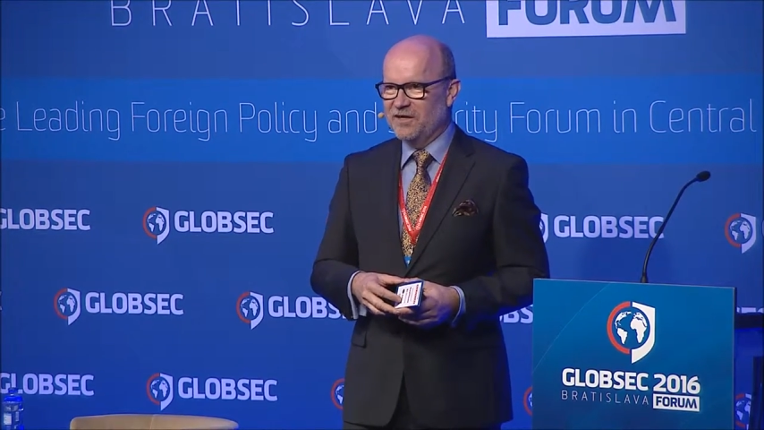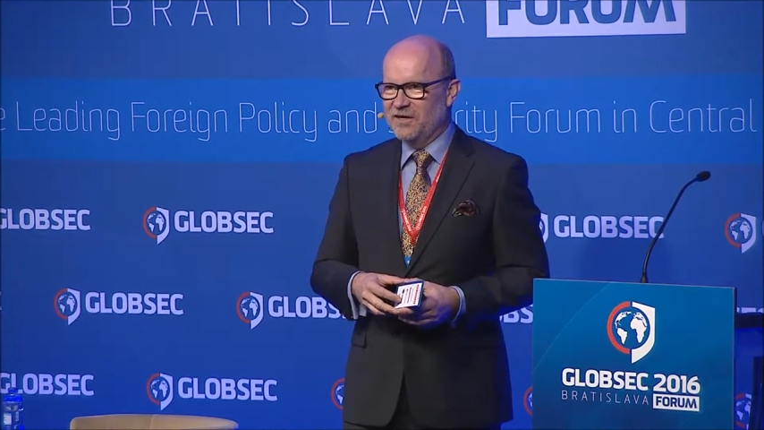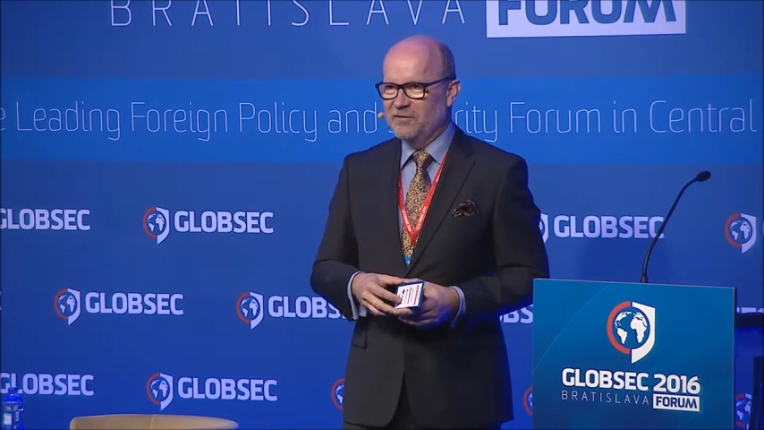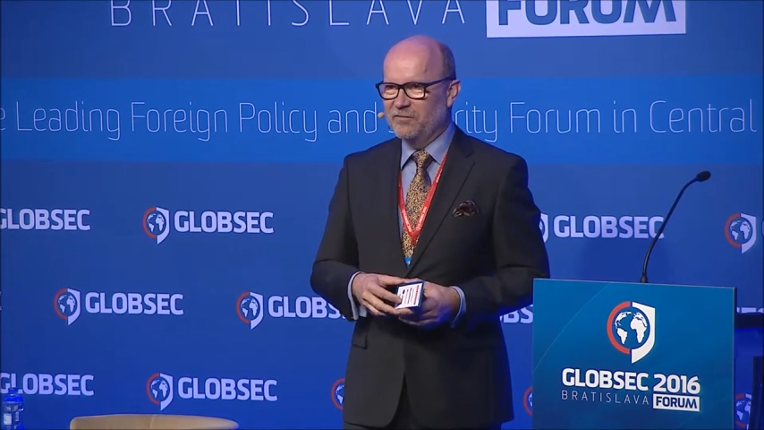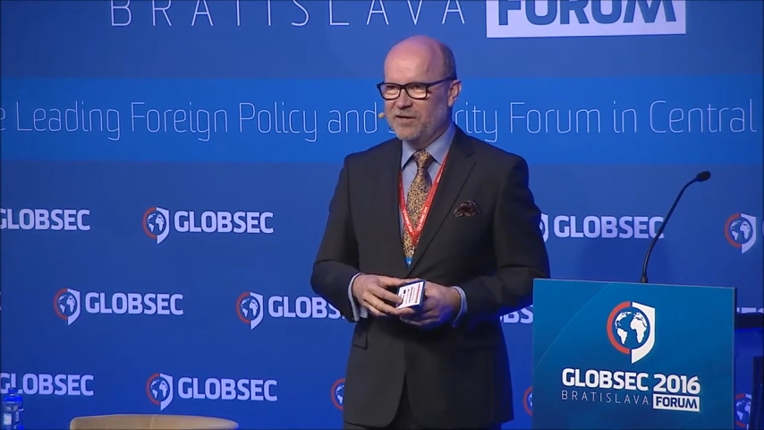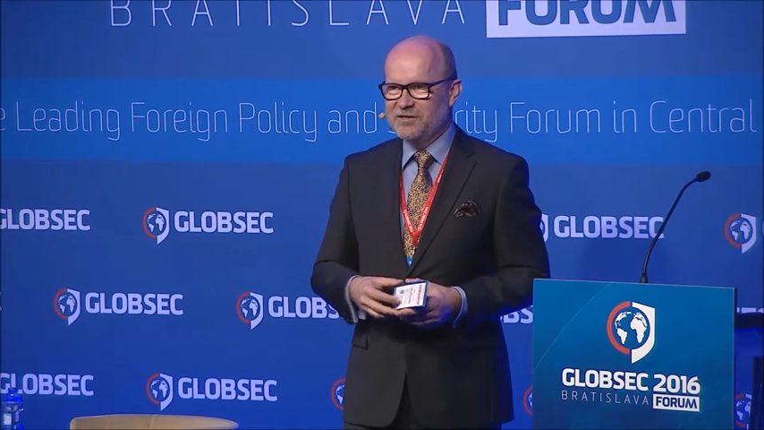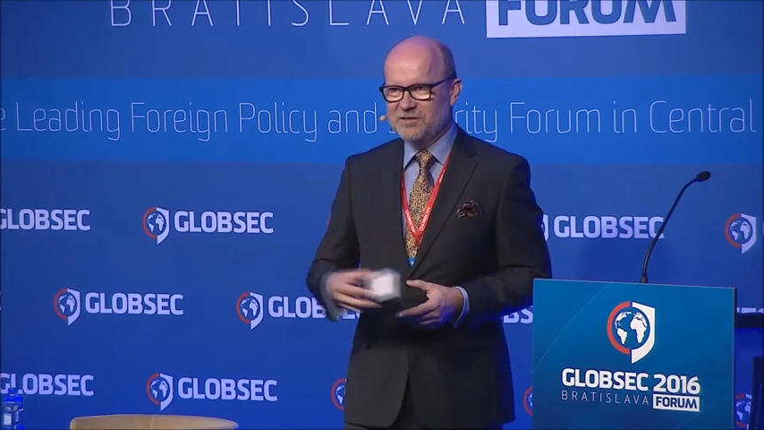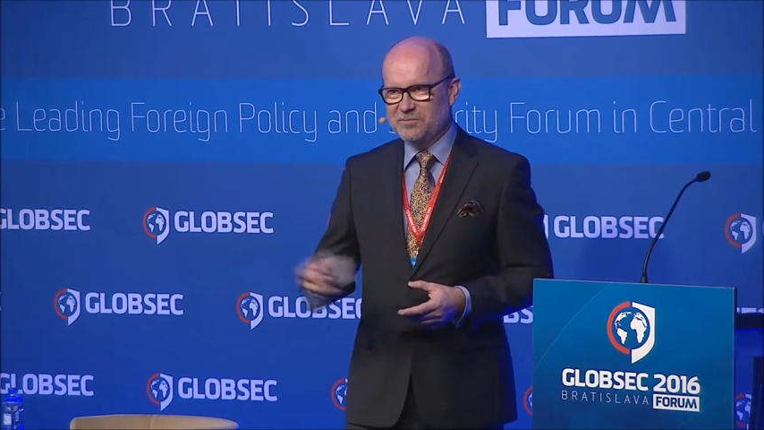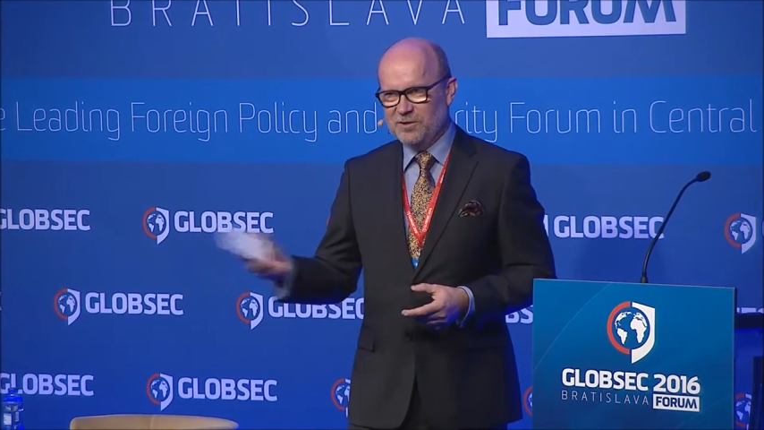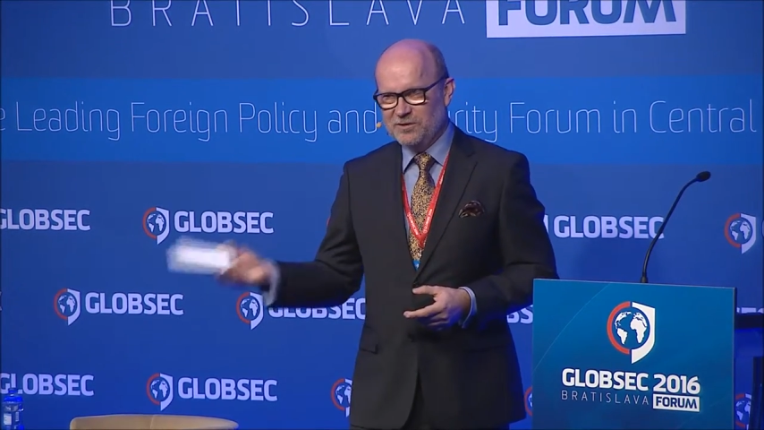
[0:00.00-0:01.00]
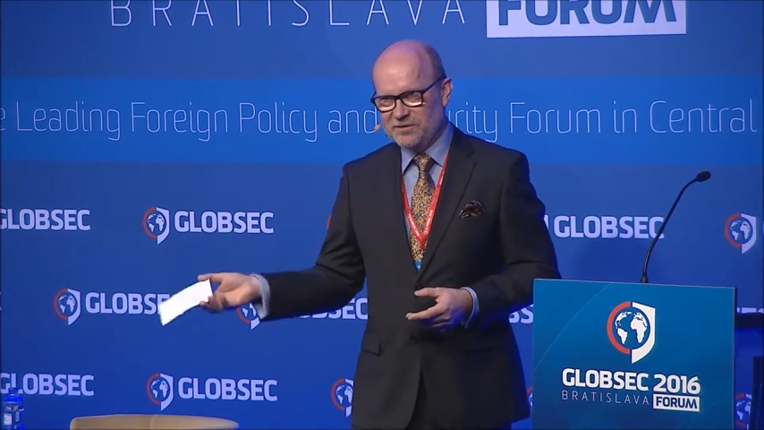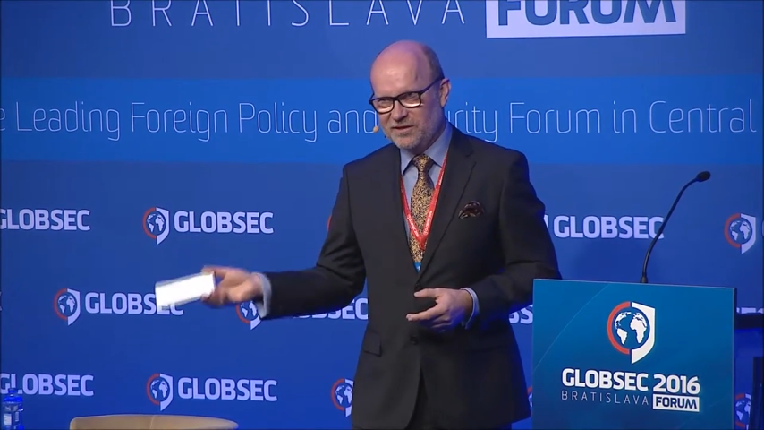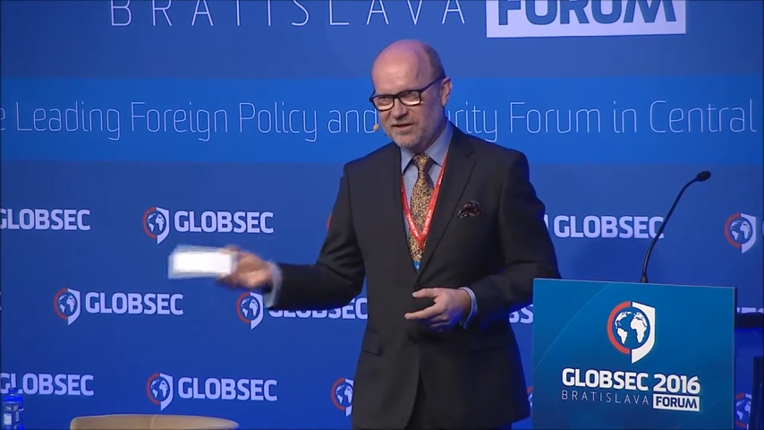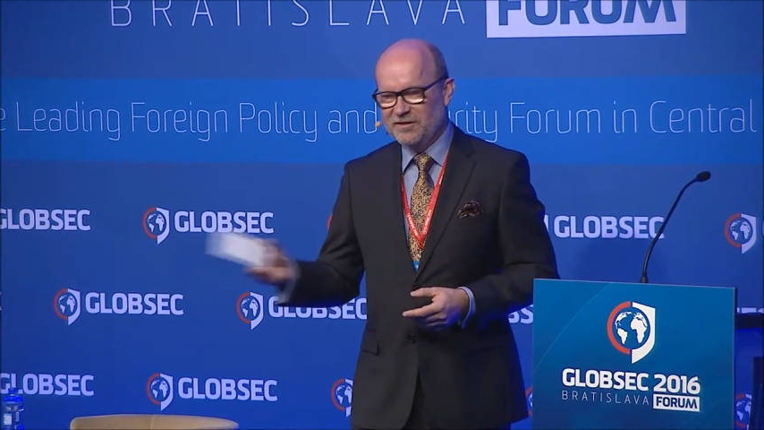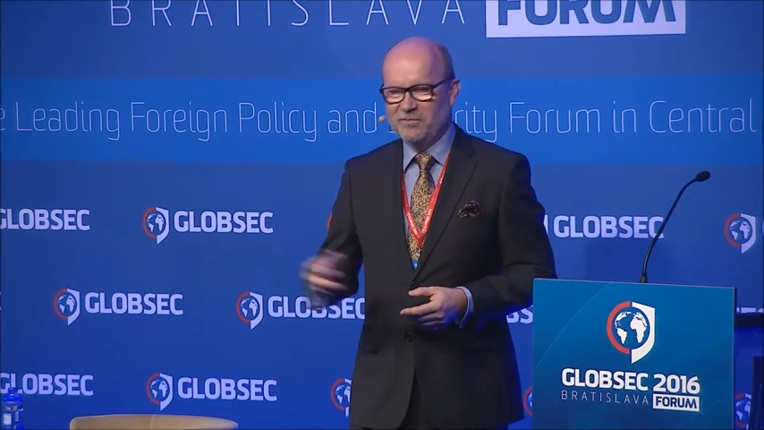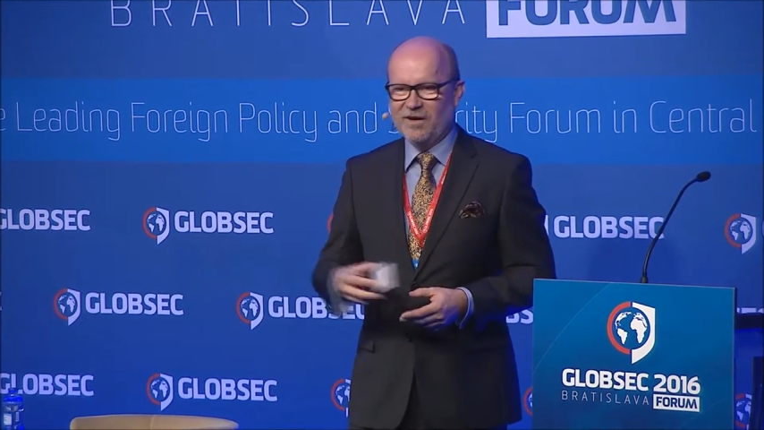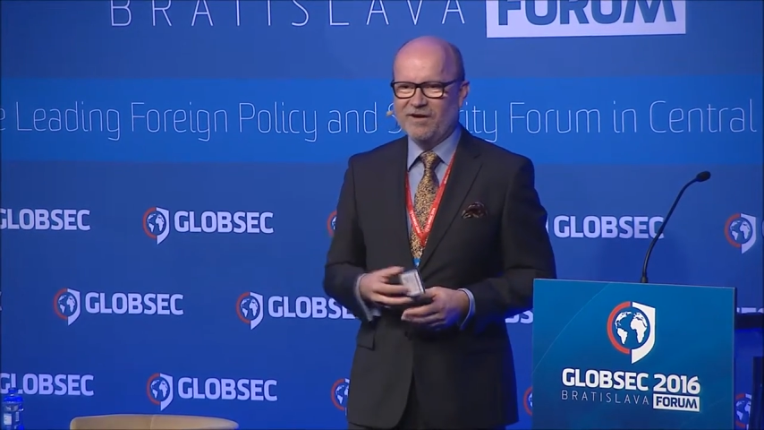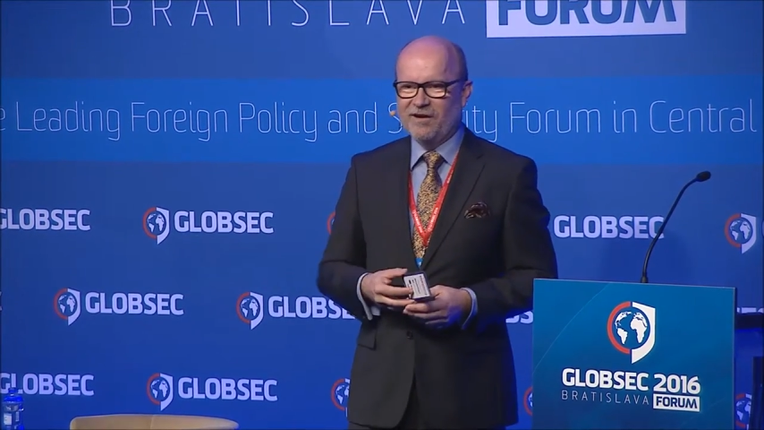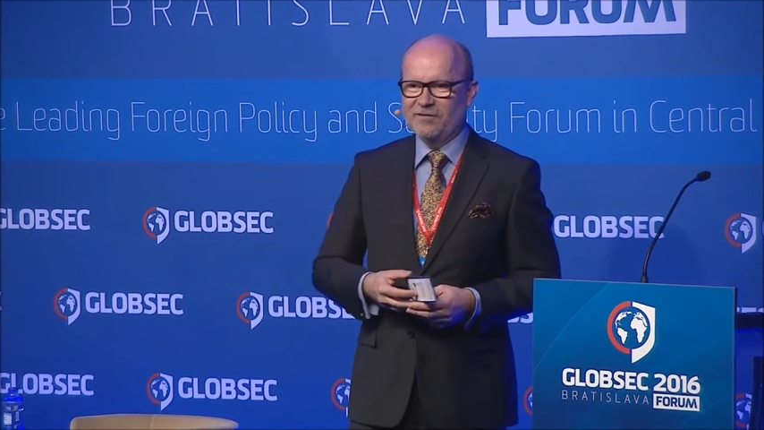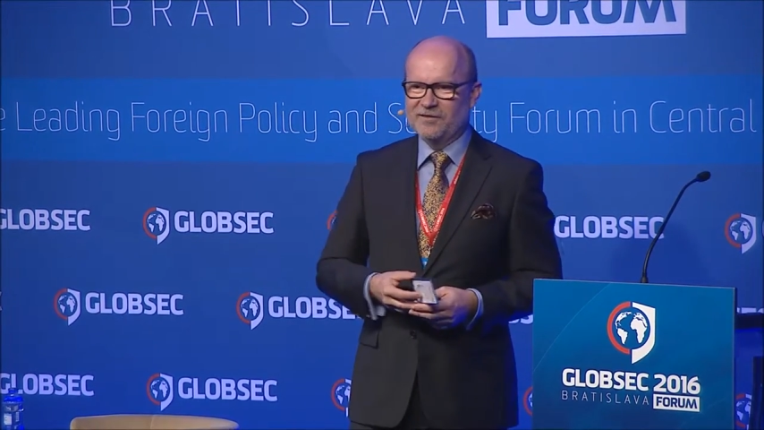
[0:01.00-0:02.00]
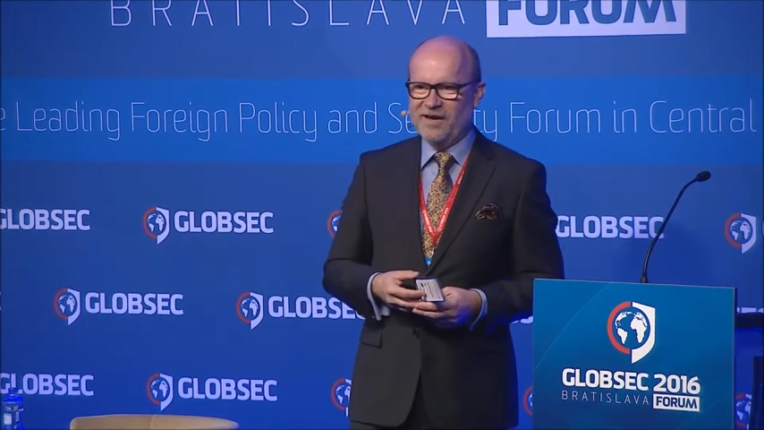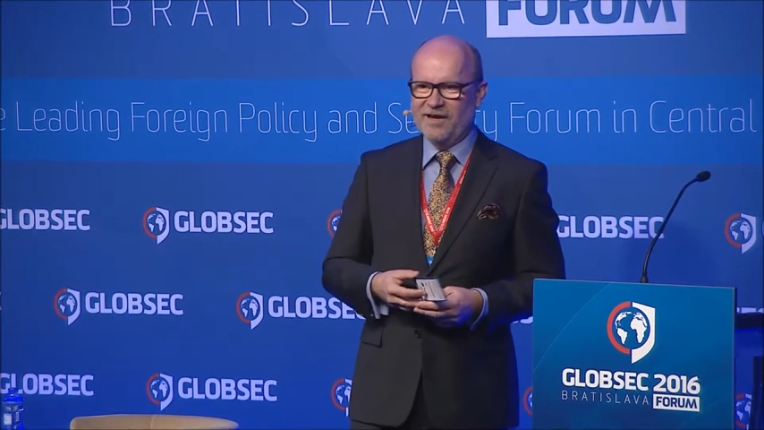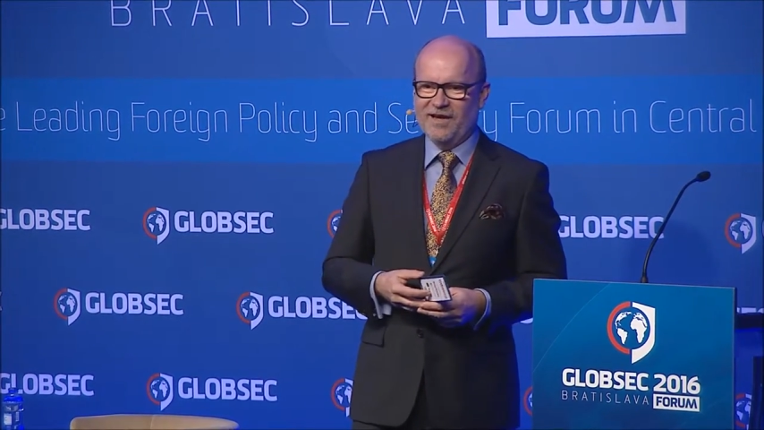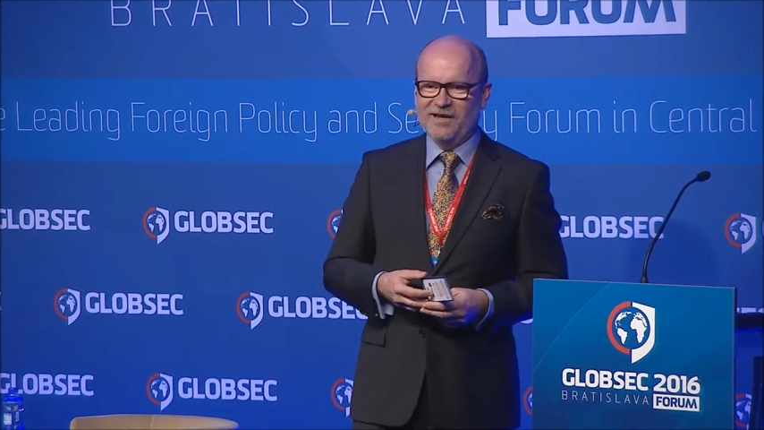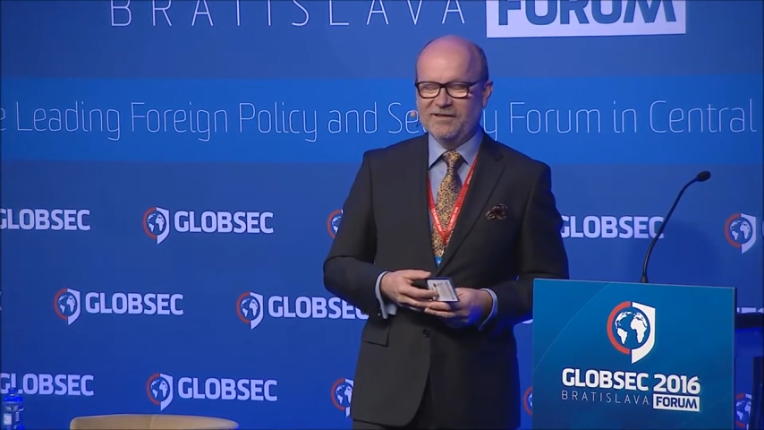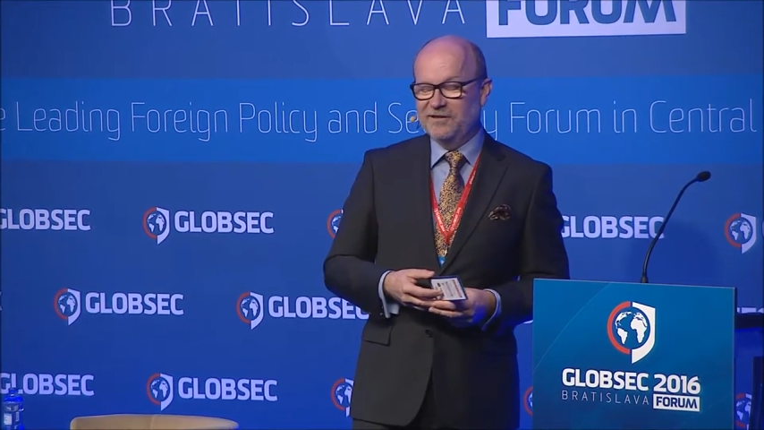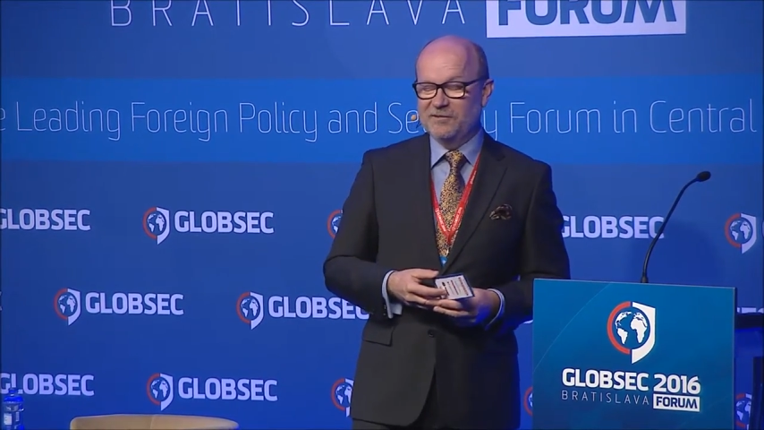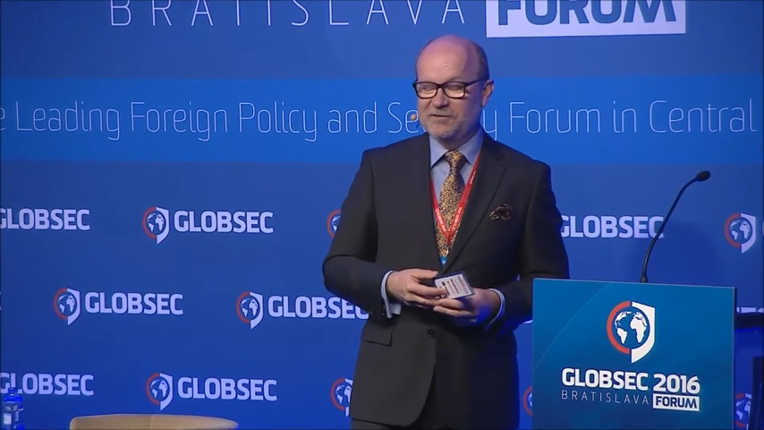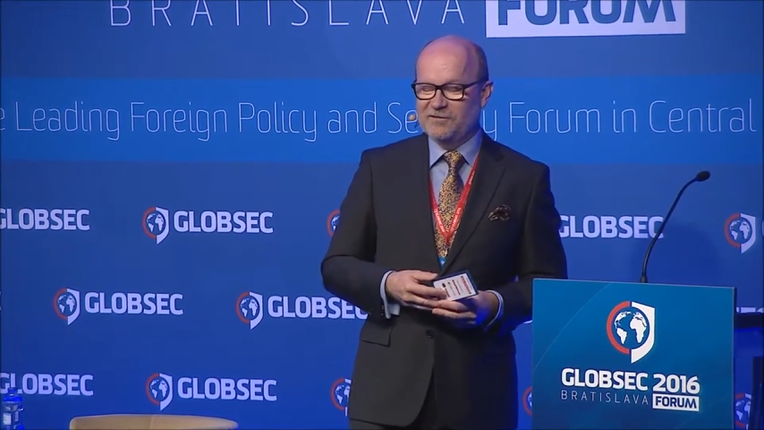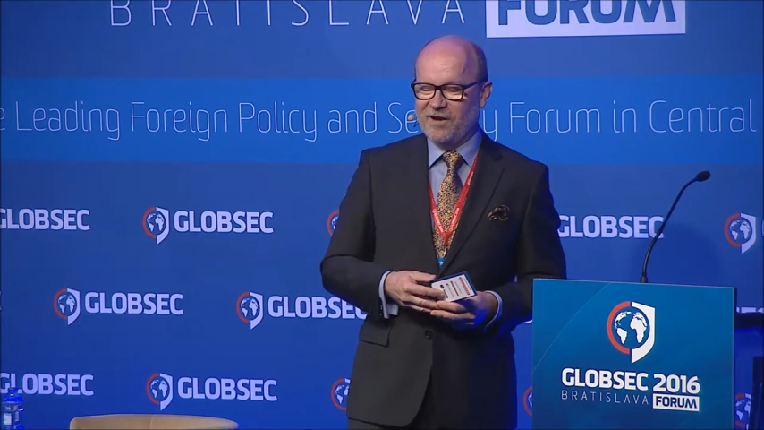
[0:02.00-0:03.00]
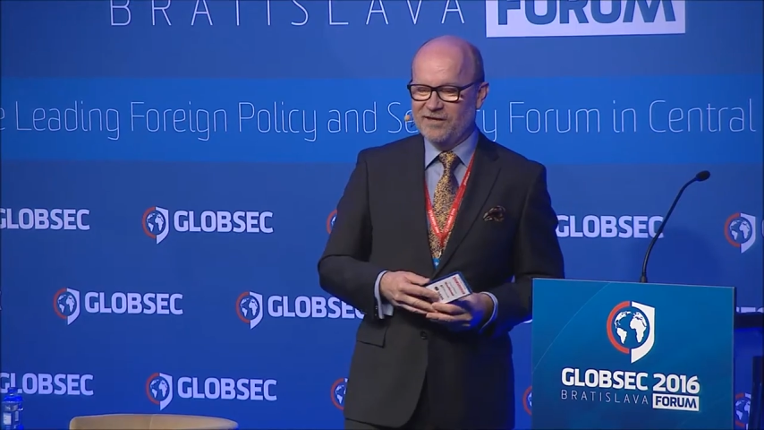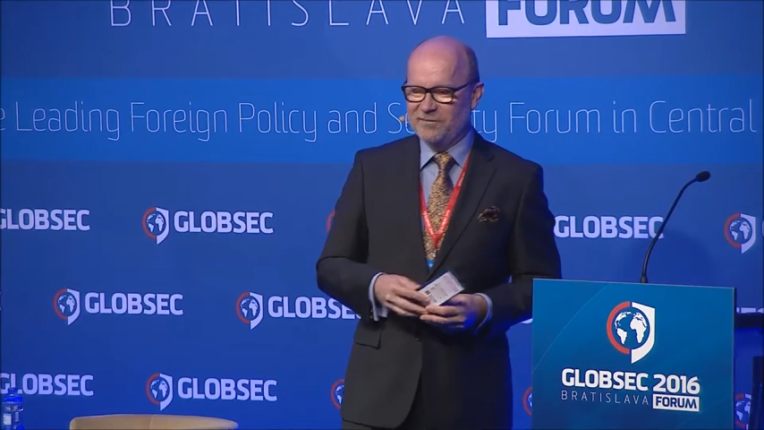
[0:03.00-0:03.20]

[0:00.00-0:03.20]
innovations which you see in the background, IA. It looks great,